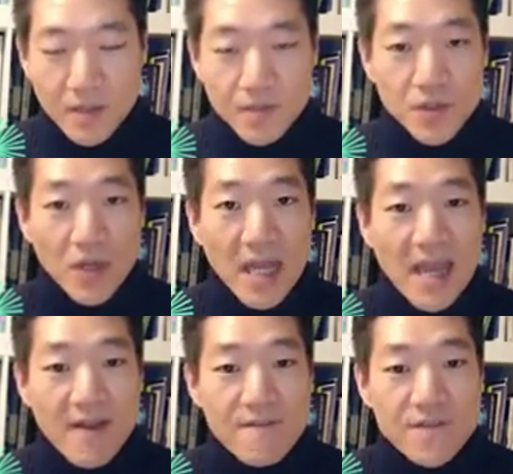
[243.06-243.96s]
gives you
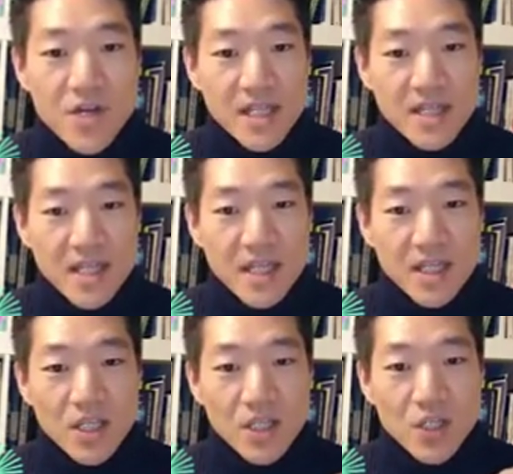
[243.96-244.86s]

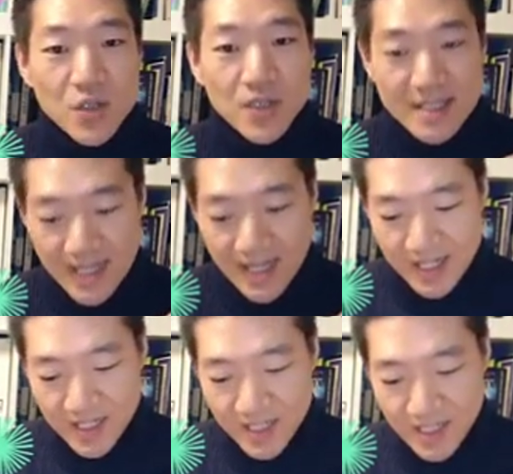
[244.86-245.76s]
everything you
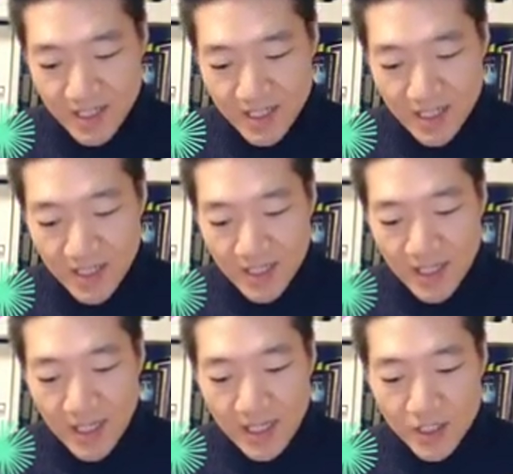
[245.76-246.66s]
desire.
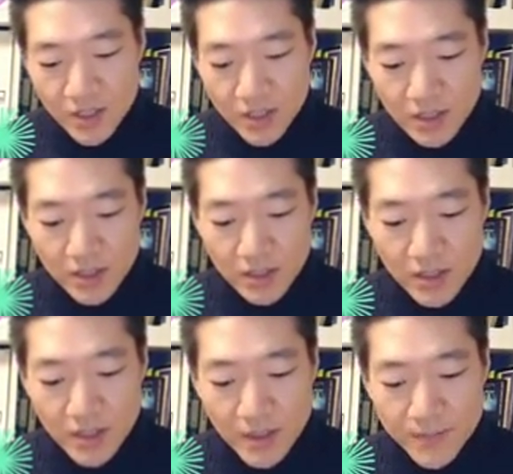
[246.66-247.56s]
And third,
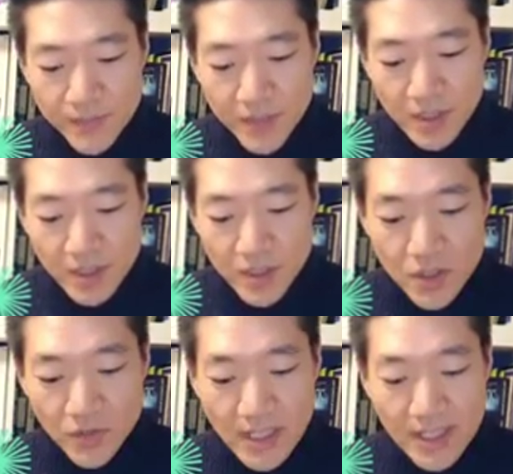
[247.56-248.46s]

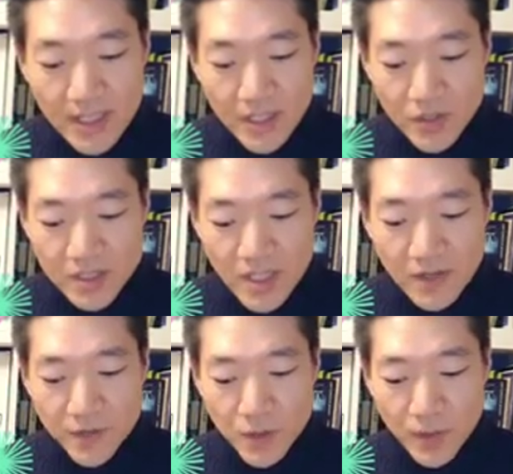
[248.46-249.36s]
you relate
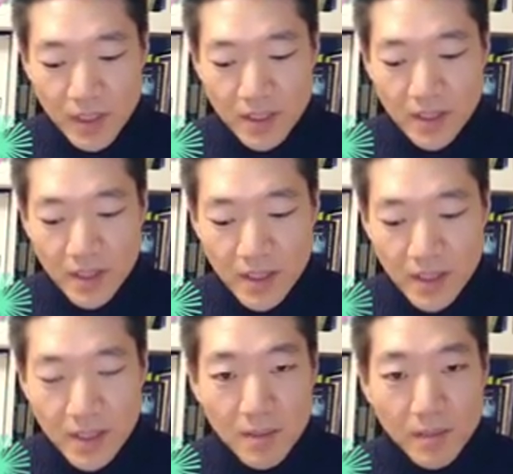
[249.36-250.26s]
yourself to it
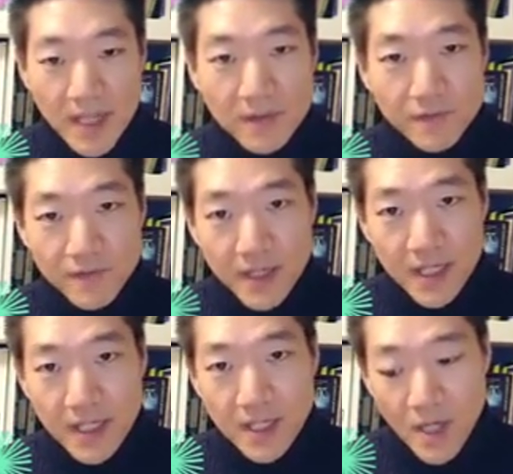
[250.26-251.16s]
by a
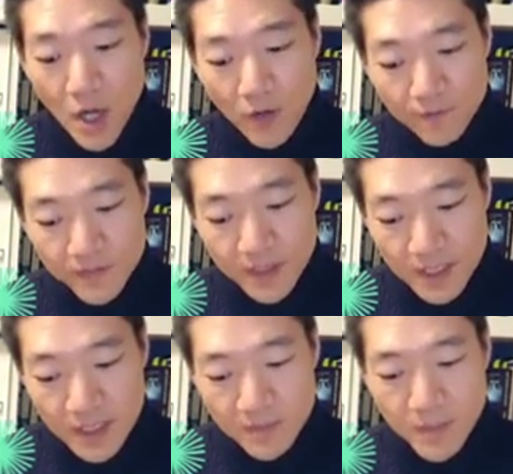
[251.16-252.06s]
feeling of
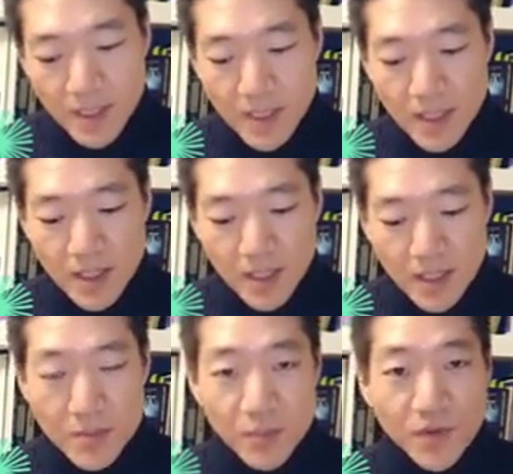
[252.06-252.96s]
deep
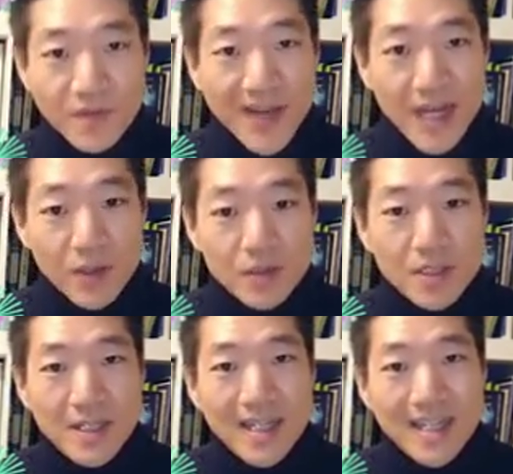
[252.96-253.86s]
and
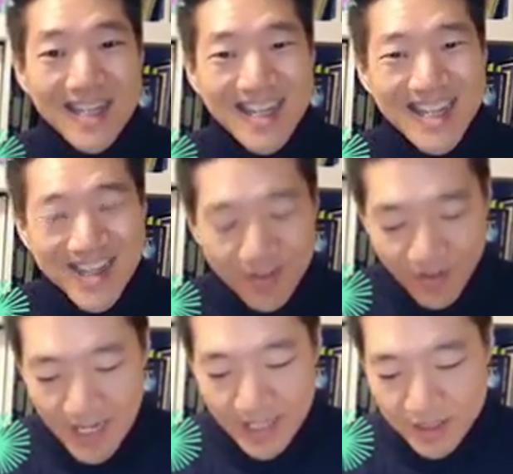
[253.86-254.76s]
profound
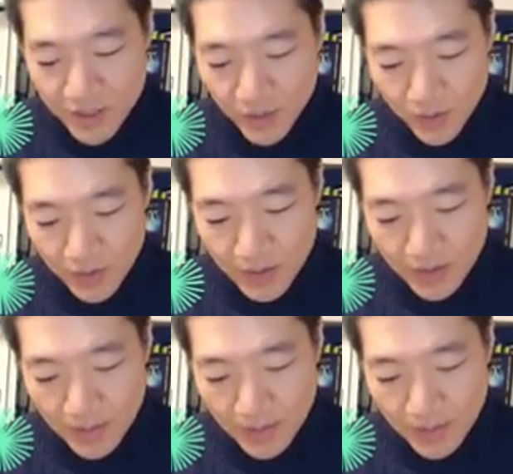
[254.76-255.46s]
gratitude.